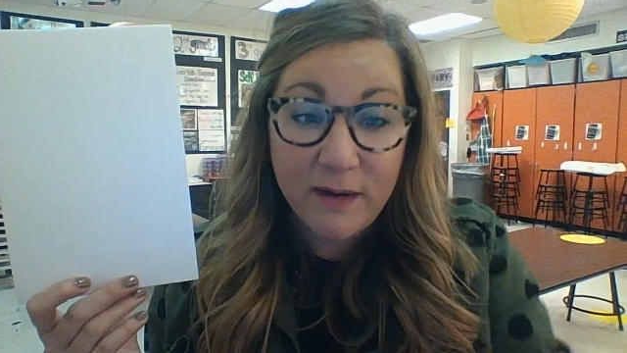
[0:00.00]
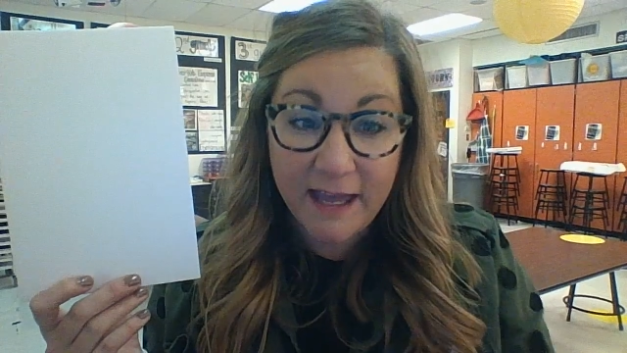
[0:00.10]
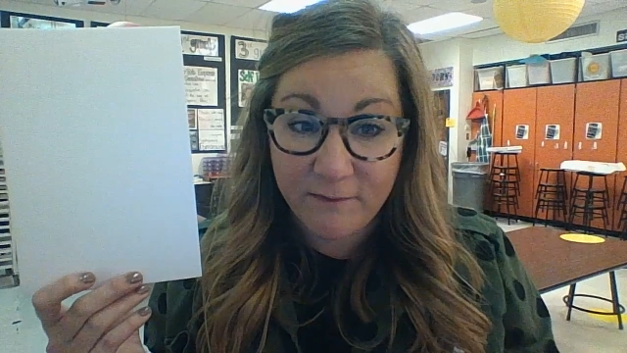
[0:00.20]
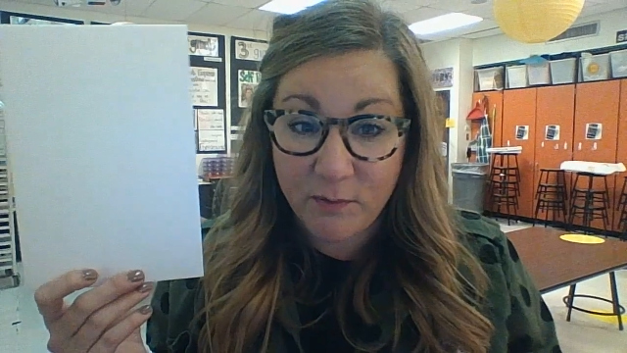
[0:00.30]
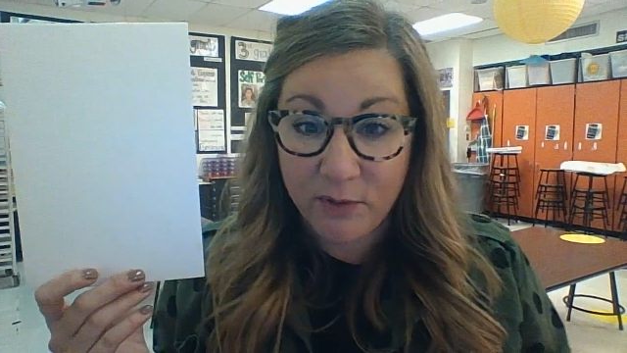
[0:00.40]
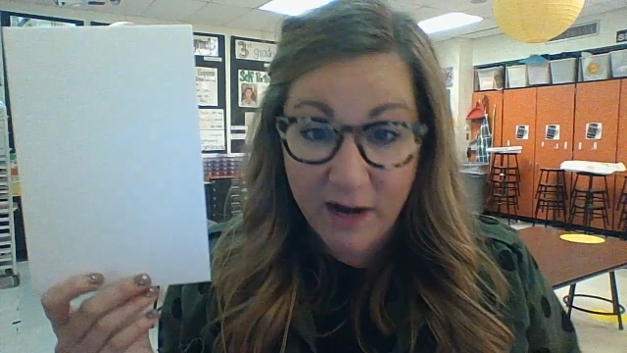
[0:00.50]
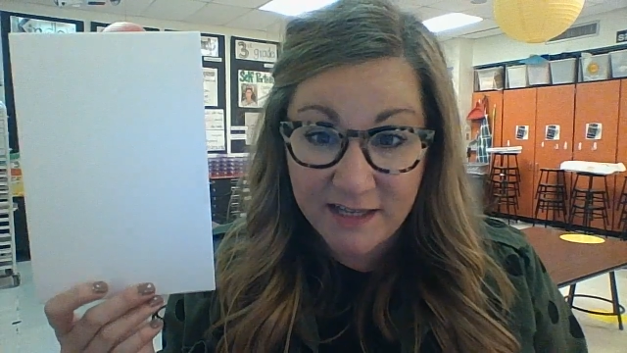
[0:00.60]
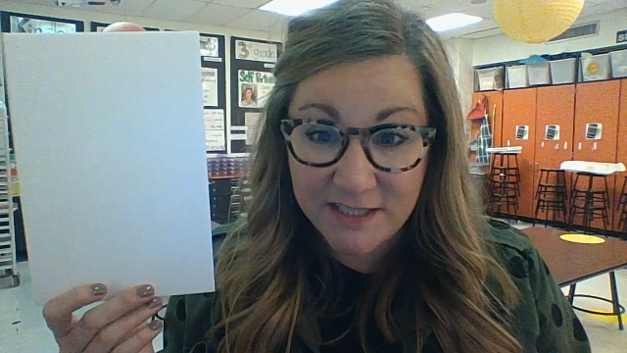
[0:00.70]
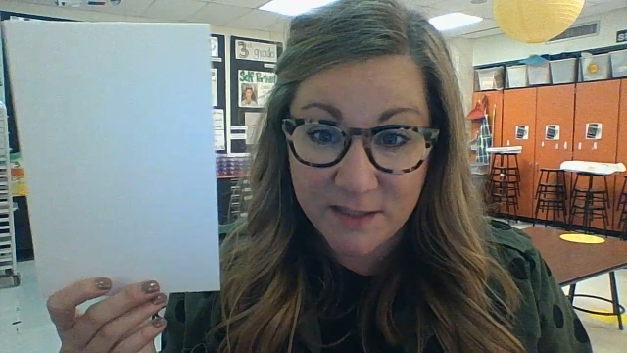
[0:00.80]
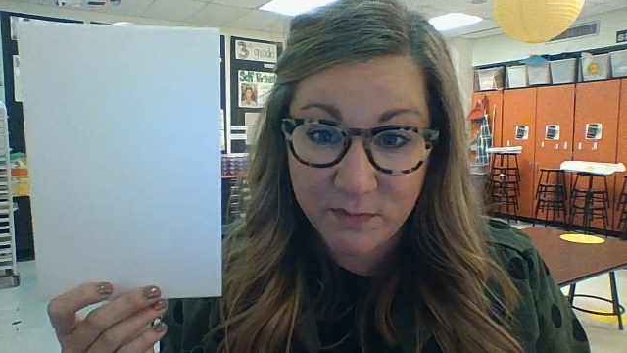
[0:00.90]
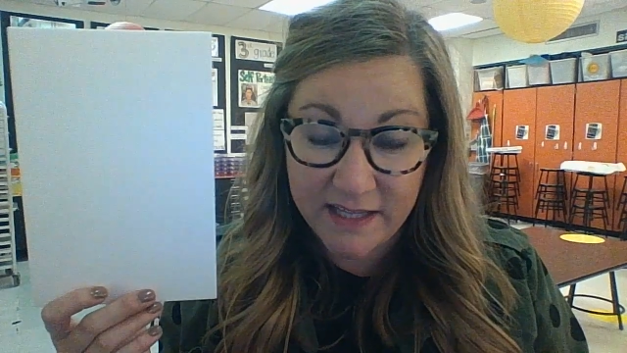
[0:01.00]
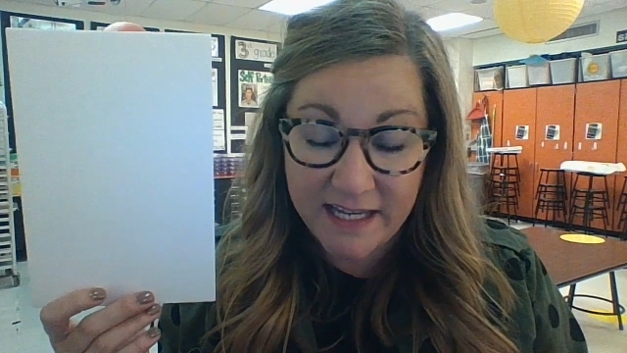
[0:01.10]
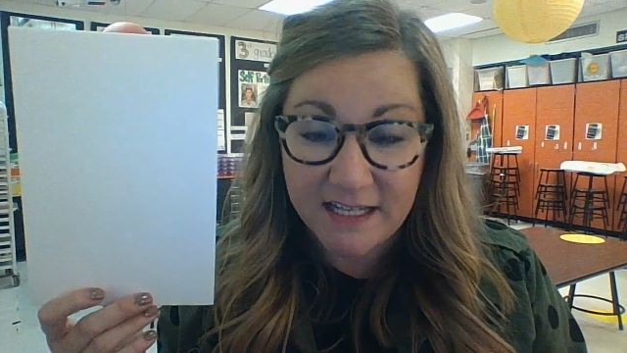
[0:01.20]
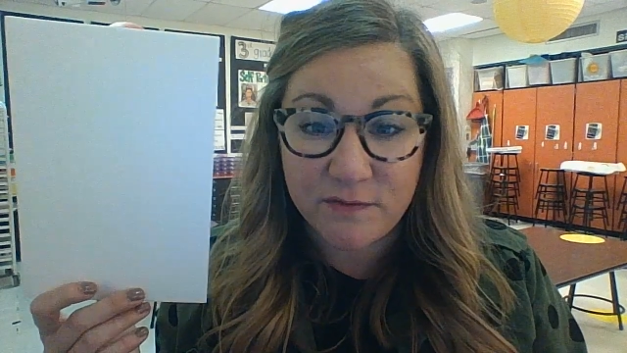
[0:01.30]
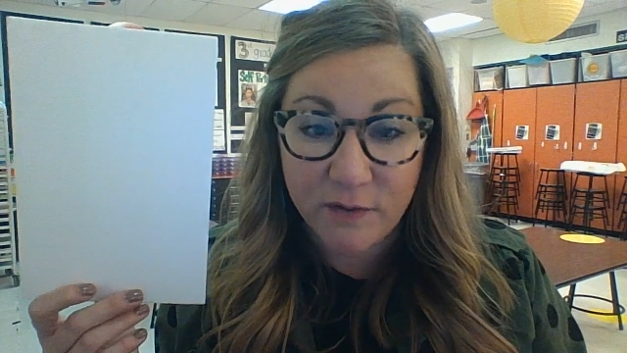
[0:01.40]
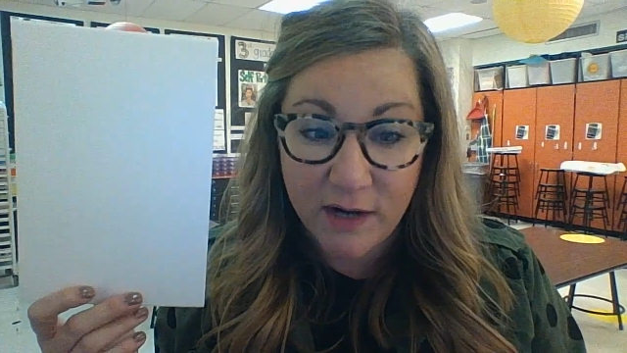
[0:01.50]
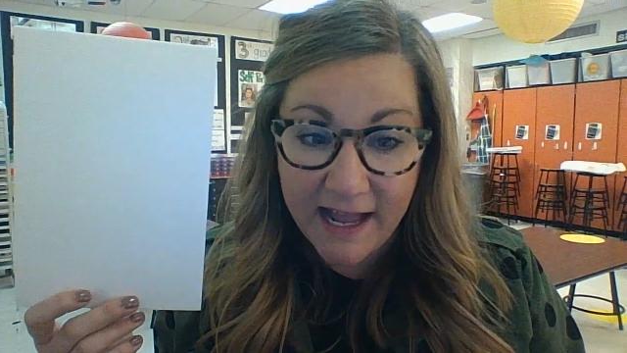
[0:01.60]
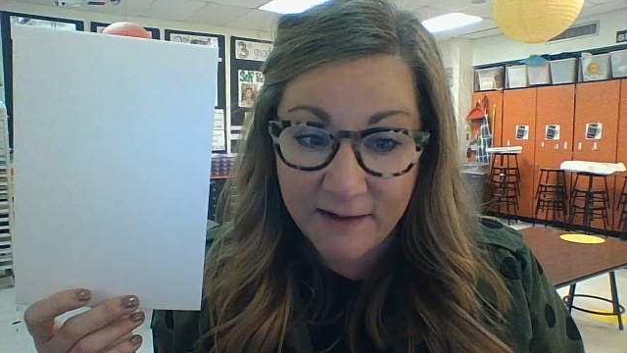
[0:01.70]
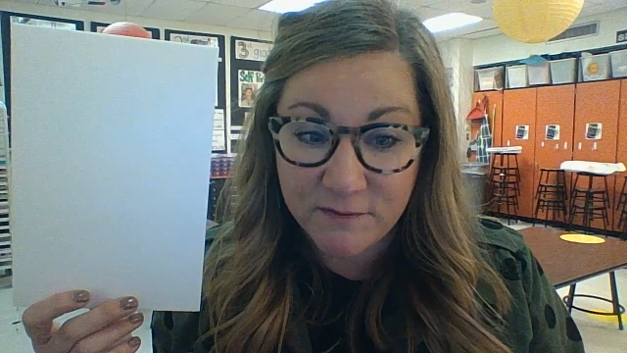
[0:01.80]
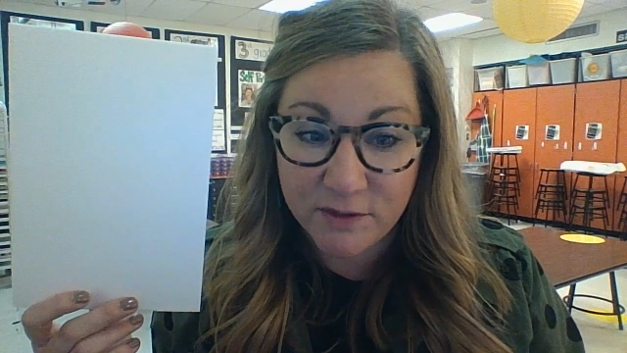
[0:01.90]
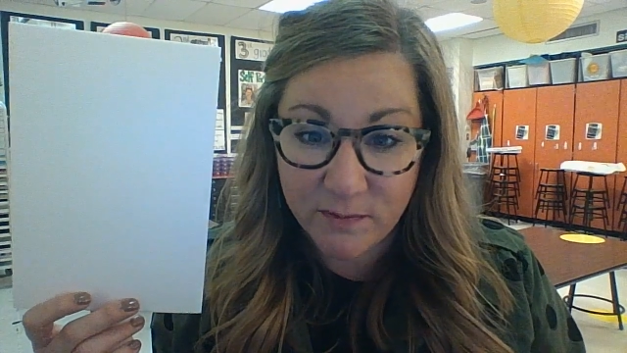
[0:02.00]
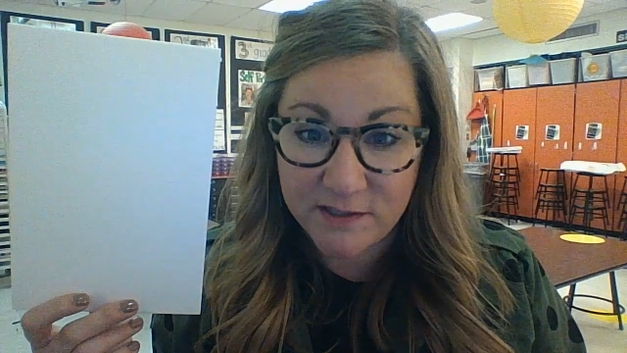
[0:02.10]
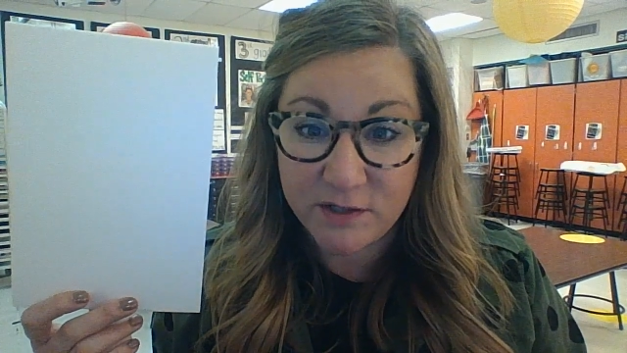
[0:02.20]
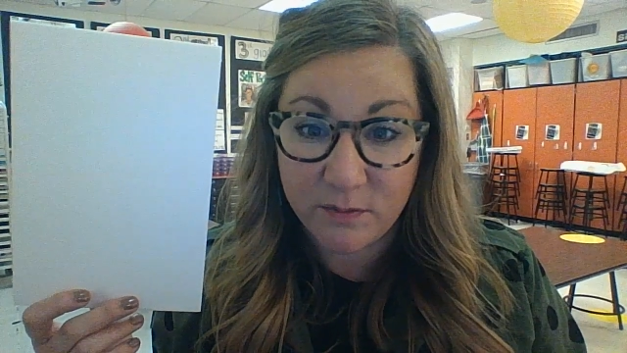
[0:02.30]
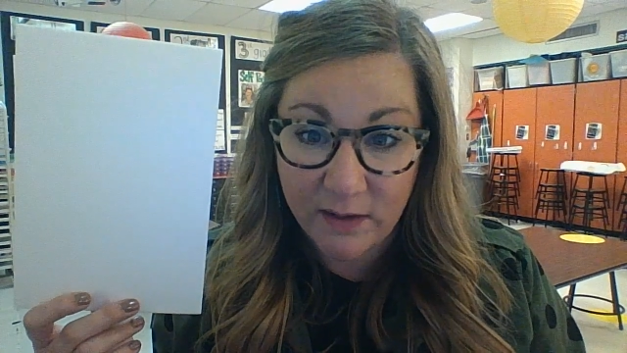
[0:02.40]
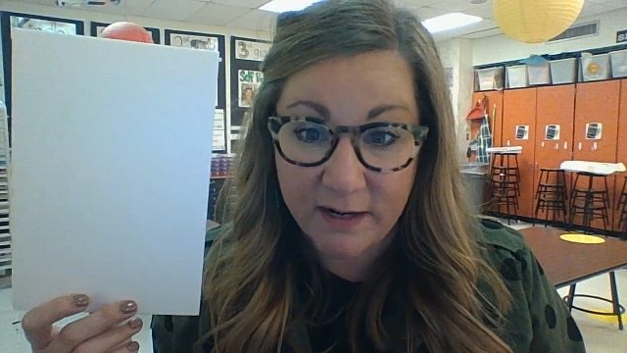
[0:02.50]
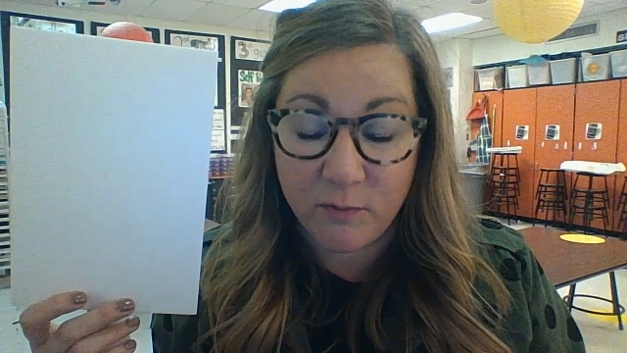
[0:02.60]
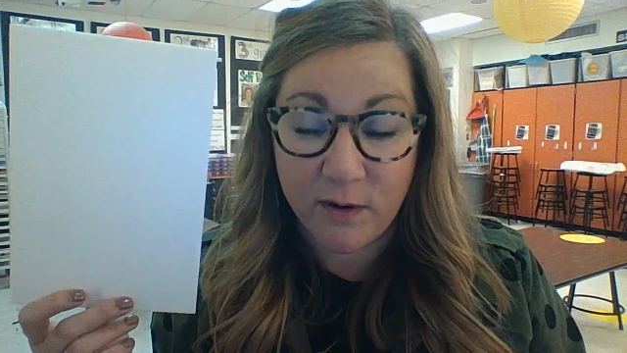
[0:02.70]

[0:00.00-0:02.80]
We have a project planned for after winter break